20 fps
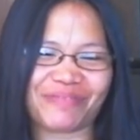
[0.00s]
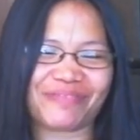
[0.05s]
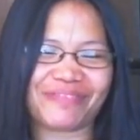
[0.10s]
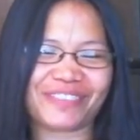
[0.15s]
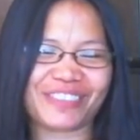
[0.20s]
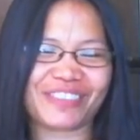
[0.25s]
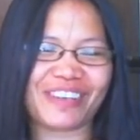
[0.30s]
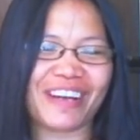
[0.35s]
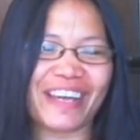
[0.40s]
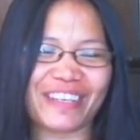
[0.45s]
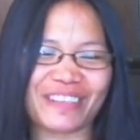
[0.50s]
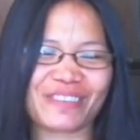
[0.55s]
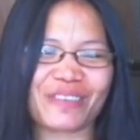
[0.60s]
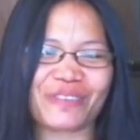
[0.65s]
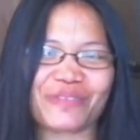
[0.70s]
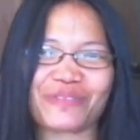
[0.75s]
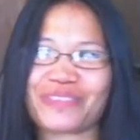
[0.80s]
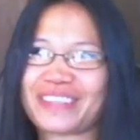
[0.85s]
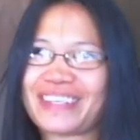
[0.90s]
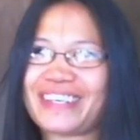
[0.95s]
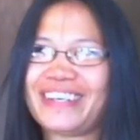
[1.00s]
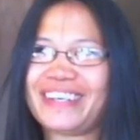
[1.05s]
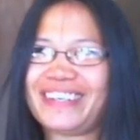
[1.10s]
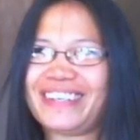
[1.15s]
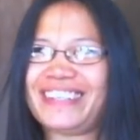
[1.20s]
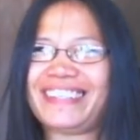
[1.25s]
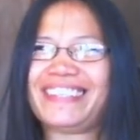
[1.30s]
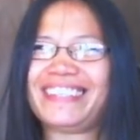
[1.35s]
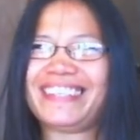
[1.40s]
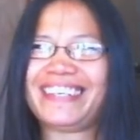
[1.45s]
trying to
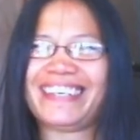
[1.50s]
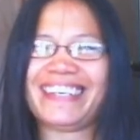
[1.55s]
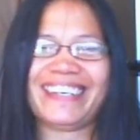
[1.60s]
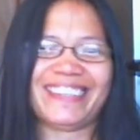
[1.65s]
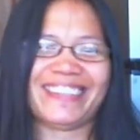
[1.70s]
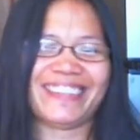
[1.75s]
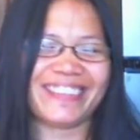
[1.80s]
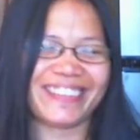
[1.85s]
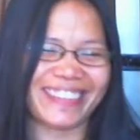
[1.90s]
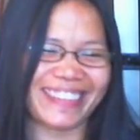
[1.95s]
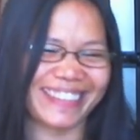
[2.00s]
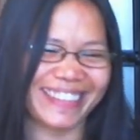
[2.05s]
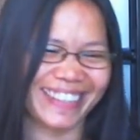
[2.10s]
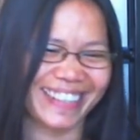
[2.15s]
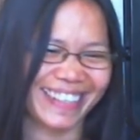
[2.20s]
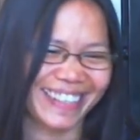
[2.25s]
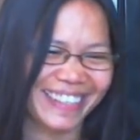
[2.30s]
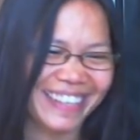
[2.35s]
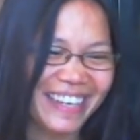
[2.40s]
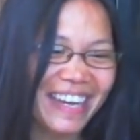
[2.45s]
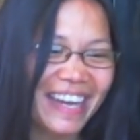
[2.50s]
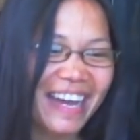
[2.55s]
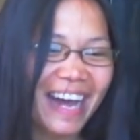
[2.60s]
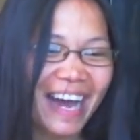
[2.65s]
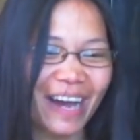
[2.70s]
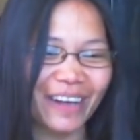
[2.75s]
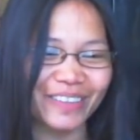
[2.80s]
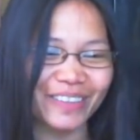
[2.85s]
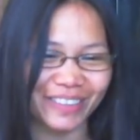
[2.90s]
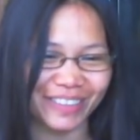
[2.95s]
figure it out
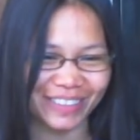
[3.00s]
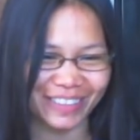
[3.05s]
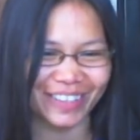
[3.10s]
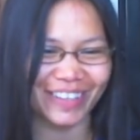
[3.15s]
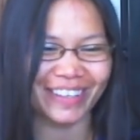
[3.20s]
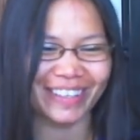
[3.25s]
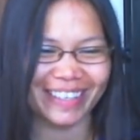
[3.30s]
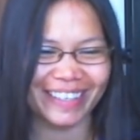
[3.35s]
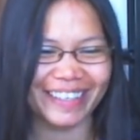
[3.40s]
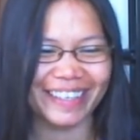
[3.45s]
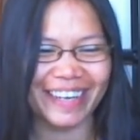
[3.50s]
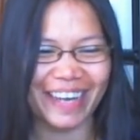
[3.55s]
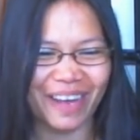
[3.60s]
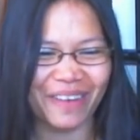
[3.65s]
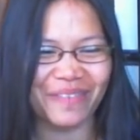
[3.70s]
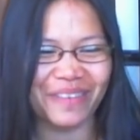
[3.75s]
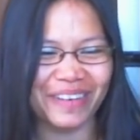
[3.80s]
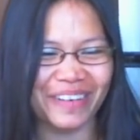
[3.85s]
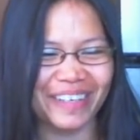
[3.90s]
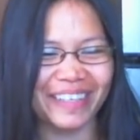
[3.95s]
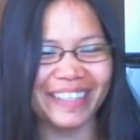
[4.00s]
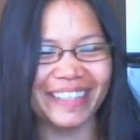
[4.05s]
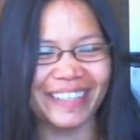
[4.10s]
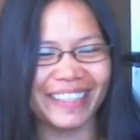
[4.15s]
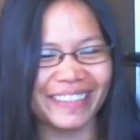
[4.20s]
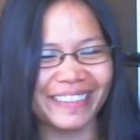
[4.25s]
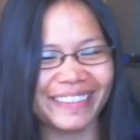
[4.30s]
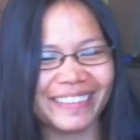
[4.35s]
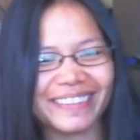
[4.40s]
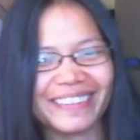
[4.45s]
how to talk in camera.
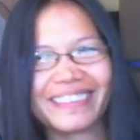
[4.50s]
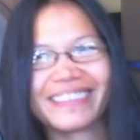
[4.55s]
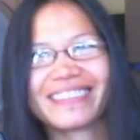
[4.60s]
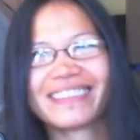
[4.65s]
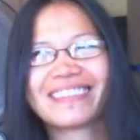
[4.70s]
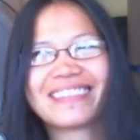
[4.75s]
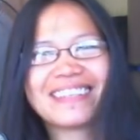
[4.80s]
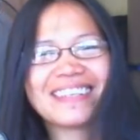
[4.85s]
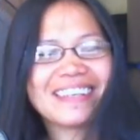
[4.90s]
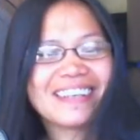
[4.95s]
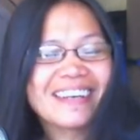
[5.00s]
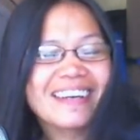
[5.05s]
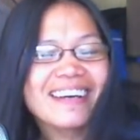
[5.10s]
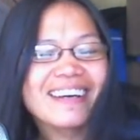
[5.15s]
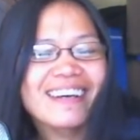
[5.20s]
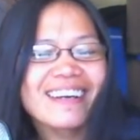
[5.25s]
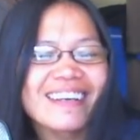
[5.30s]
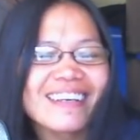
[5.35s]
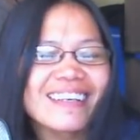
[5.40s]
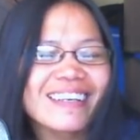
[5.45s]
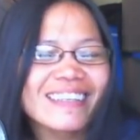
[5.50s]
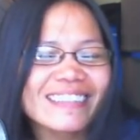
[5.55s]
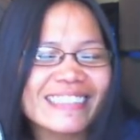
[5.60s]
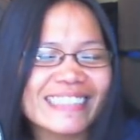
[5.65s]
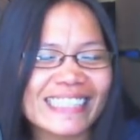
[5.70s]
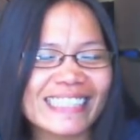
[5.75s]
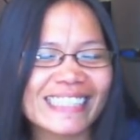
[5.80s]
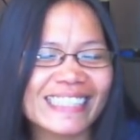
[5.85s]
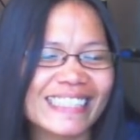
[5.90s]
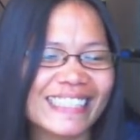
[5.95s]
God.
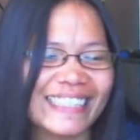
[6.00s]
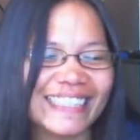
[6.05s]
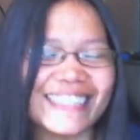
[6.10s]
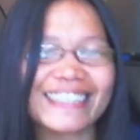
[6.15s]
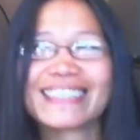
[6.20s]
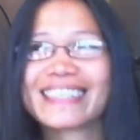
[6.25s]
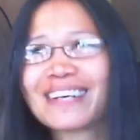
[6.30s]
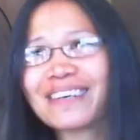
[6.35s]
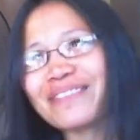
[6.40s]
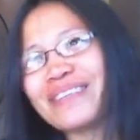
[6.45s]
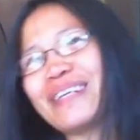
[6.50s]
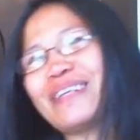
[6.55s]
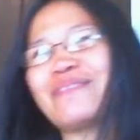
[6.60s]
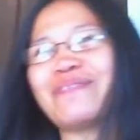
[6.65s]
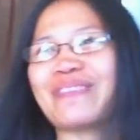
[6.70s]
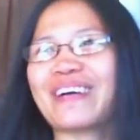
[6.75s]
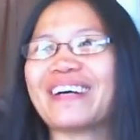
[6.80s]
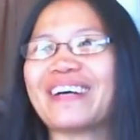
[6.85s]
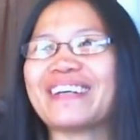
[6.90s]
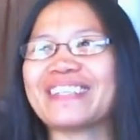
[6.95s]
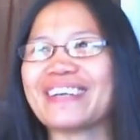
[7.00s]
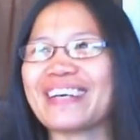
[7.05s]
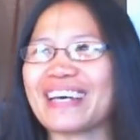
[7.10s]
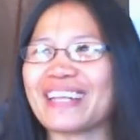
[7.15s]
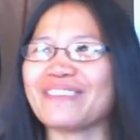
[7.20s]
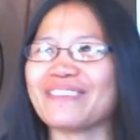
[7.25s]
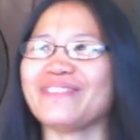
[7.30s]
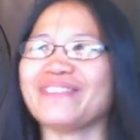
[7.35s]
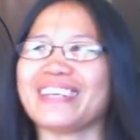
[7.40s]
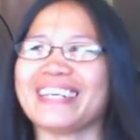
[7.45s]
See, come here, Pa, you
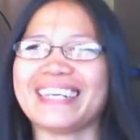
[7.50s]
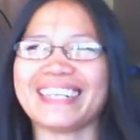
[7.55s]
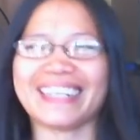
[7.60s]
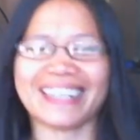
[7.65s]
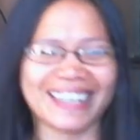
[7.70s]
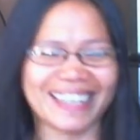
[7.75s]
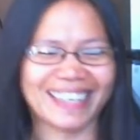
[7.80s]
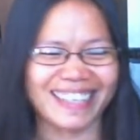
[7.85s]
help me.